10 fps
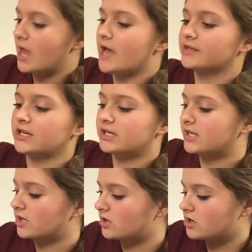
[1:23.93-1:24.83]
And then
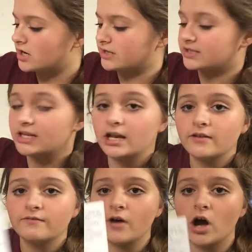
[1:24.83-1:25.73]
here, instead
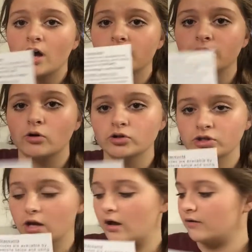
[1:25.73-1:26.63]
of on most
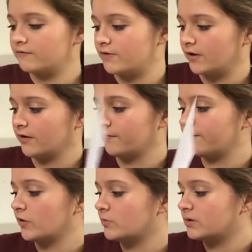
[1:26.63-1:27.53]
of the
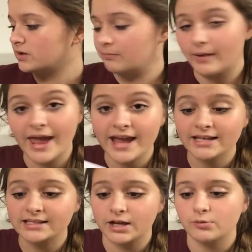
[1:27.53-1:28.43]
filament
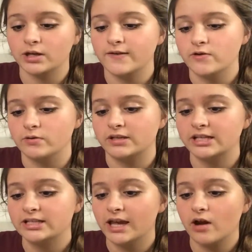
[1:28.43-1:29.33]
bags, it will give you a
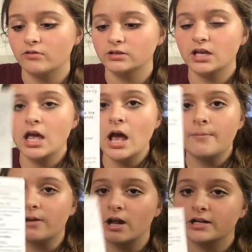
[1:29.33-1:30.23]
discount.
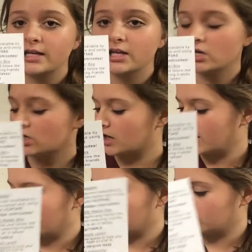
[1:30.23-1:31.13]
But on here,
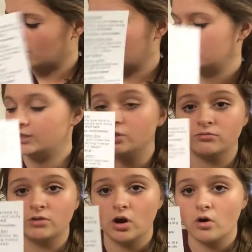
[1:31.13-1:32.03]
it uh, lets you
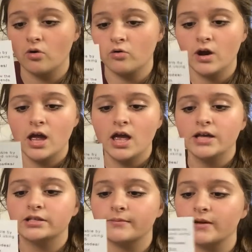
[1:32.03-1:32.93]
know
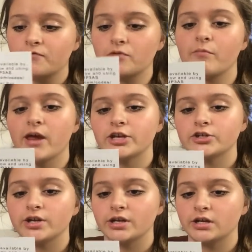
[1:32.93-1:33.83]
some
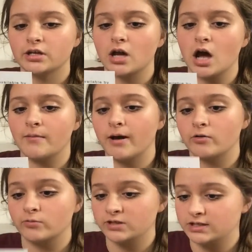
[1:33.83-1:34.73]
information, um, how
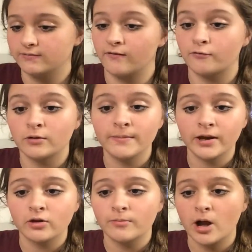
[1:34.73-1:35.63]
to receive a free
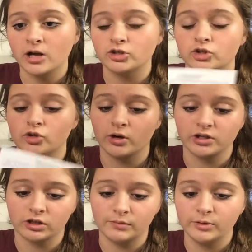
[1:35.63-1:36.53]
MakerBox, join
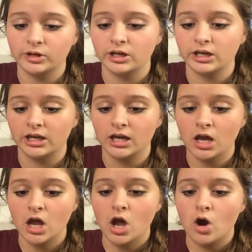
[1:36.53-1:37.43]
the community,
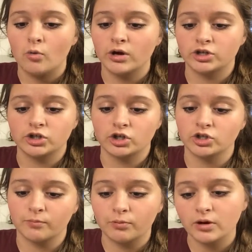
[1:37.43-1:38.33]
what should
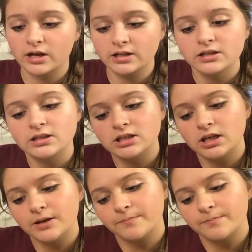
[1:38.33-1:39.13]
you print.